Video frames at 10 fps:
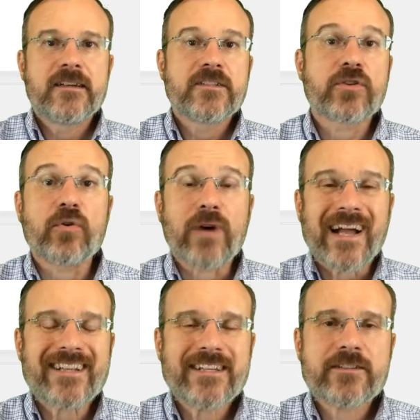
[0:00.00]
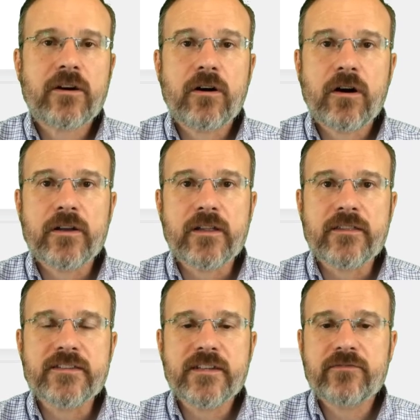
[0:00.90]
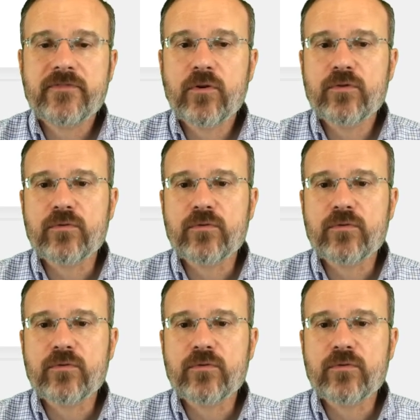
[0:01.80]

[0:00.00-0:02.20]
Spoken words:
So I clicked on the sent folder